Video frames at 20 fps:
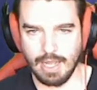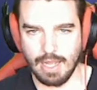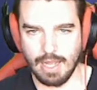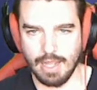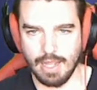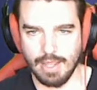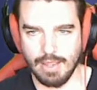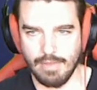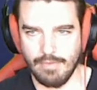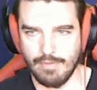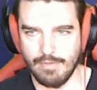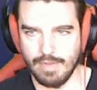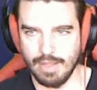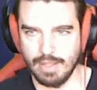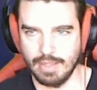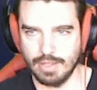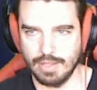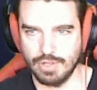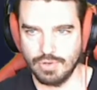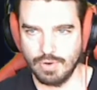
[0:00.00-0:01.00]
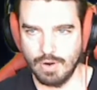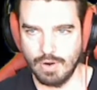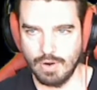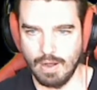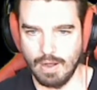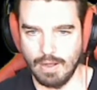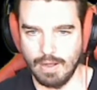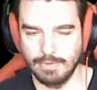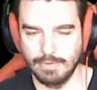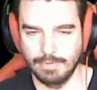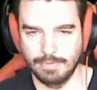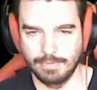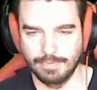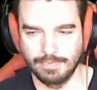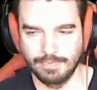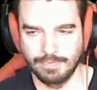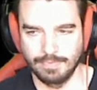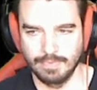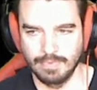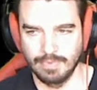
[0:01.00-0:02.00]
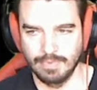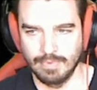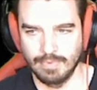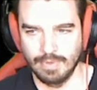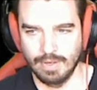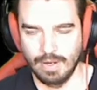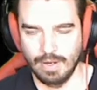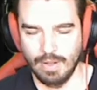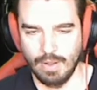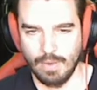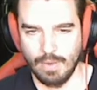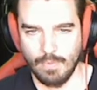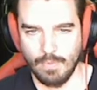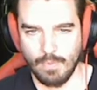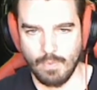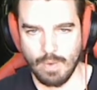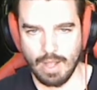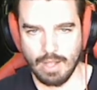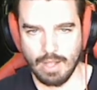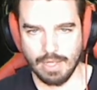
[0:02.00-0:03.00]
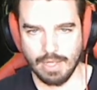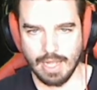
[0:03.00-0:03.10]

on the fifth draw. Well,